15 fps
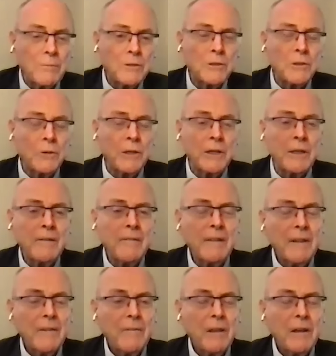And William's
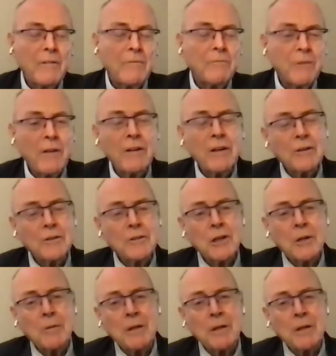doing a very
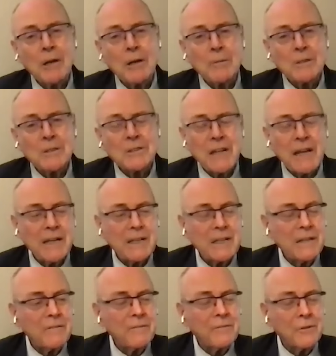good job at the moment,
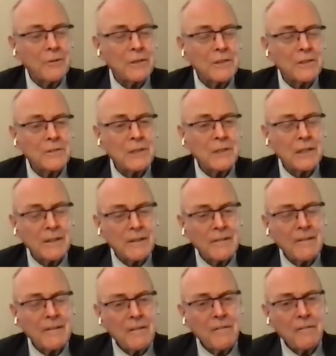standing in for his
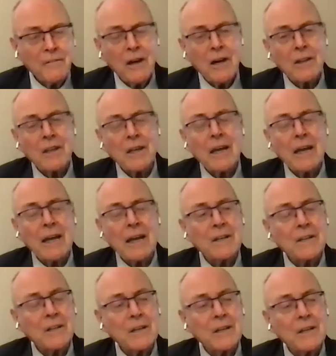father,
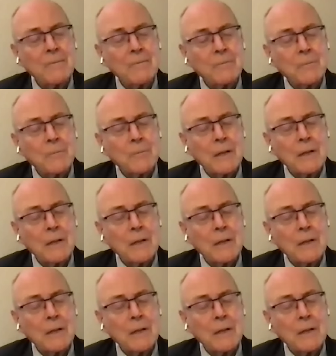and